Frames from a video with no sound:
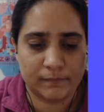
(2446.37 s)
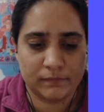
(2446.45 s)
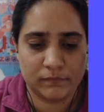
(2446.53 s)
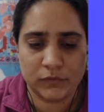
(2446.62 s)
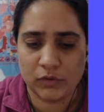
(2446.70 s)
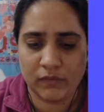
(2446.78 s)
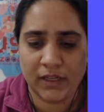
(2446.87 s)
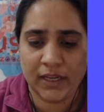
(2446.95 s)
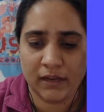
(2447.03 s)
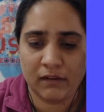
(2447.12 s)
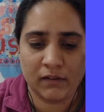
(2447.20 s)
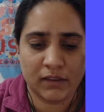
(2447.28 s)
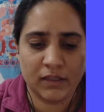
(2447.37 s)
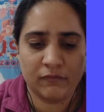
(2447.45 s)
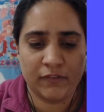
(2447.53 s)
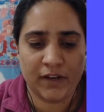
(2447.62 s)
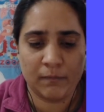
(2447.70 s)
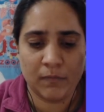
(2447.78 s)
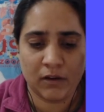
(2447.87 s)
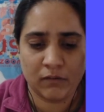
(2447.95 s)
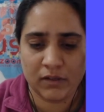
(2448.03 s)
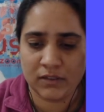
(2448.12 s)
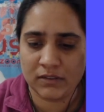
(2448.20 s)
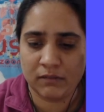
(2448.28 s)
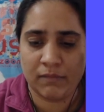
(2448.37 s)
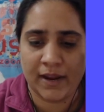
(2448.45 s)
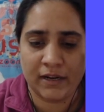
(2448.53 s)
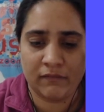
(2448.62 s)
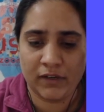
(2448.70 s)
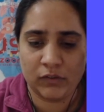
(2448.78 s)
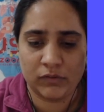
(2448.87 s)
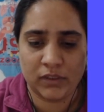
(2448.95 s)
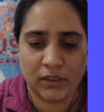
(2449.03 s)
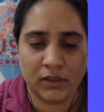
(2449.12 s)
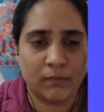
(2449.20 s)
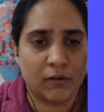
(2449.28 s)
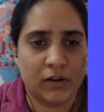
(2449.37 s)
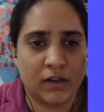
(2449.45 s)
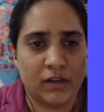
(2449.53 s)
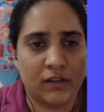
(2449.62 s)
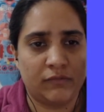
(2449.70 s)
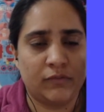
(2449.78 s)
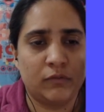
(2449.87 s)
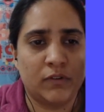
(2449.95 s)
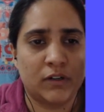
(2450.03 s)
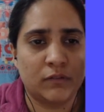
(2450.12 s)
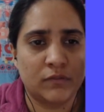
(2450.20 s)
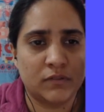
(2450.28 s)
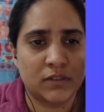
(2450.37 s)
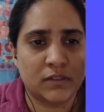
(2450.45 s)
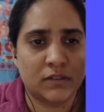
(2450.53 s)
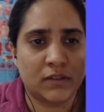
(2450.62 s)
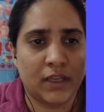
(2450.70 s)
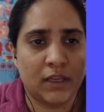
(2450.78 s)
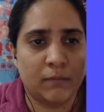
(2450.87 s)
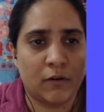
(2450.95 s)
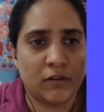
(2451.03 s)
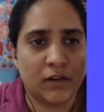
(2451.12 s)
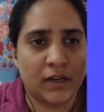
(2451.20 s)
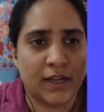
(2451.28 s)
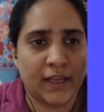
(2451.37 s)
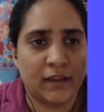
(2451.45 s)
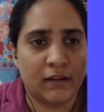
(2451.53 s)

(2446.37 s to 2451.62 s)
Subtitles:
So we can, I think frame count is a bad way to think about it. If you were to just think about it like